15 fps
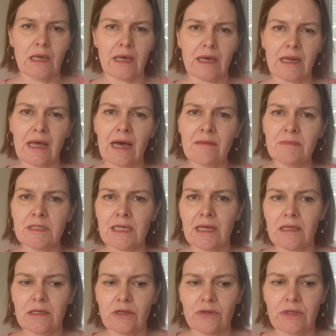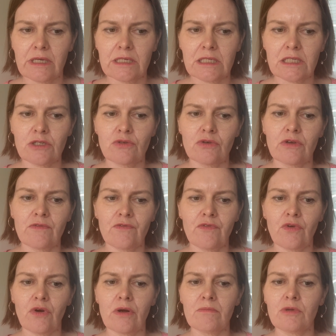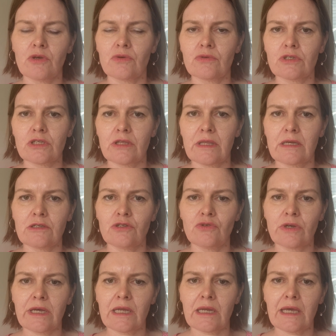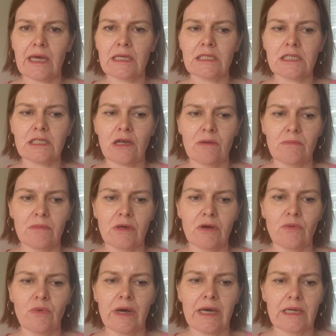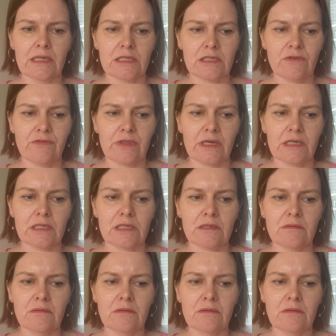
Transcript: And I'm telling you this to inform you so that you can get some awareness of this.